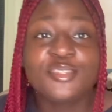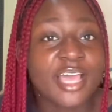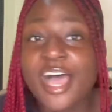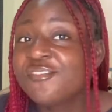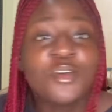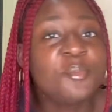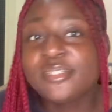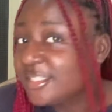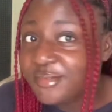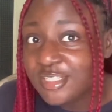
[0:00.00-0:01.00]
I've not been
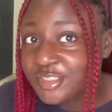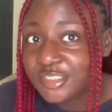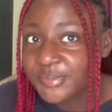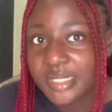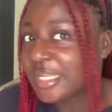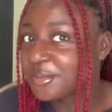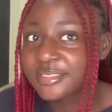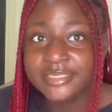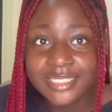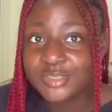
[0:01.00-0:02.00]
in a relationship, and I'll
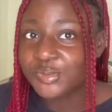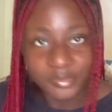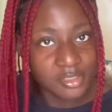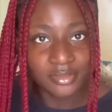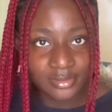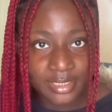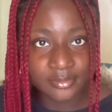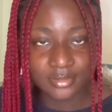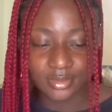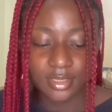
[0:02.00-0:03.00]
say it 1 million
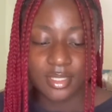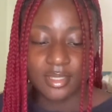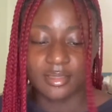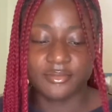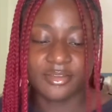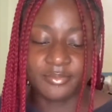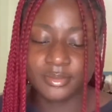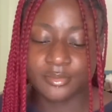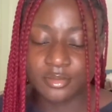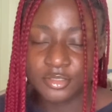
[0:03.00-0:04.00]
times. If I've been
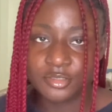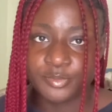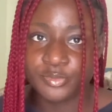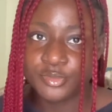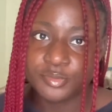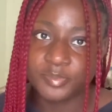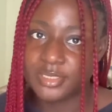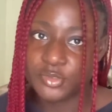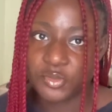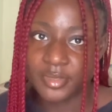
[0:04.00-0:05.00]
in a relationship with you,
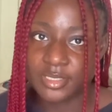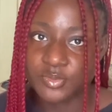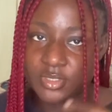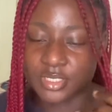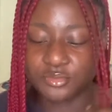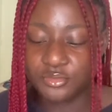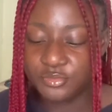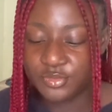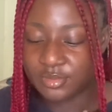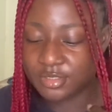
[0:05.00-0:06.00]
please comment, because I don't know
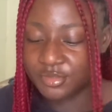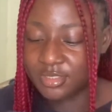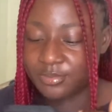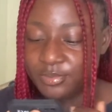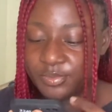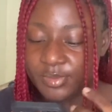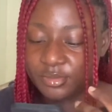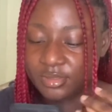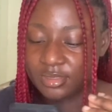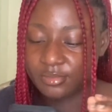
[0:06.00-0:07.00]
which relationship people are
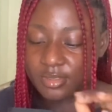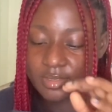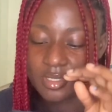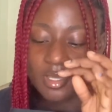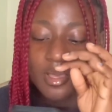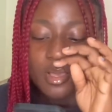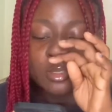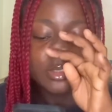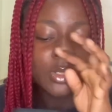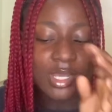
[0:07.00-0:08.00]
talking about.
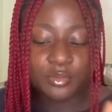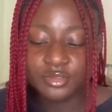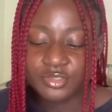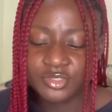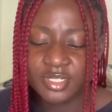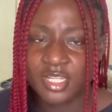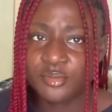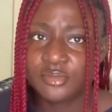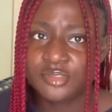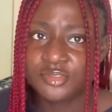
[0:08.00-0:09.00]
Do I want children? I
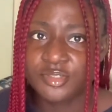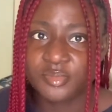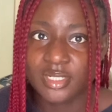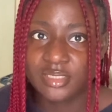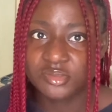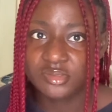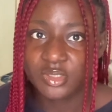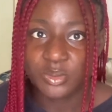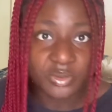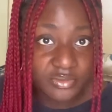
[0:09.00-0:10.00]
want children, but like, not now,
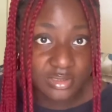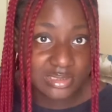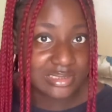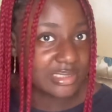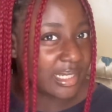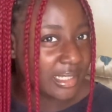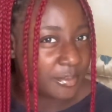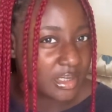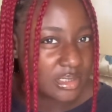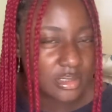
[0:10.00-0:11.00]
obviously. I am
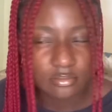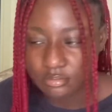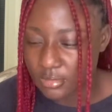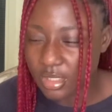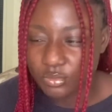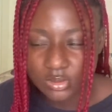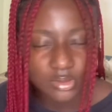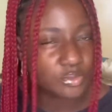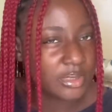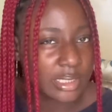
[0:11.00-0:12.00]
18. I want
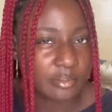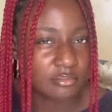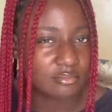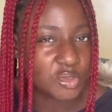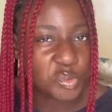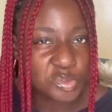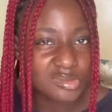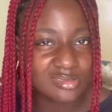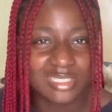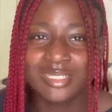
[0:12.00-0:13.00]
when I'm old
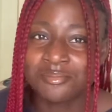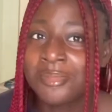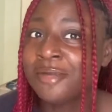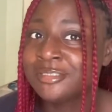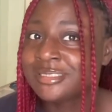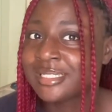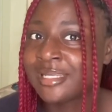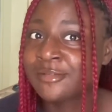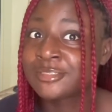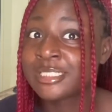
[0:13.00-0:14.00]
and I'm married and
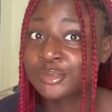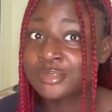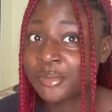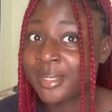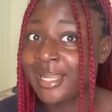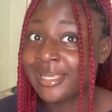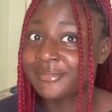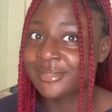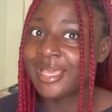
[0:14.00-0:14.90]
I've settled down my life.